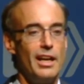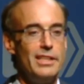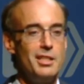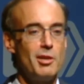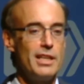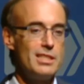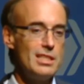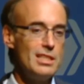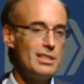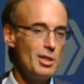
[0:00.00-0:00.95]
you know, I
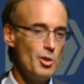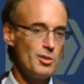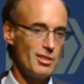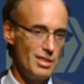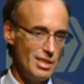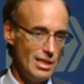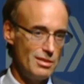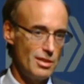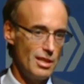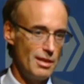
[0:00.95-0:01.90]
think those are
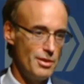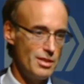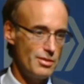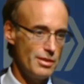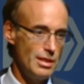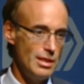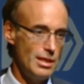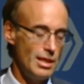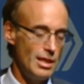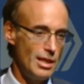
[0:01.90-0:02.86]
things that
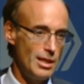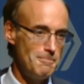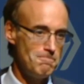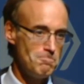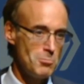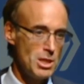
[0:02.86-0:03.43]
obviously, um,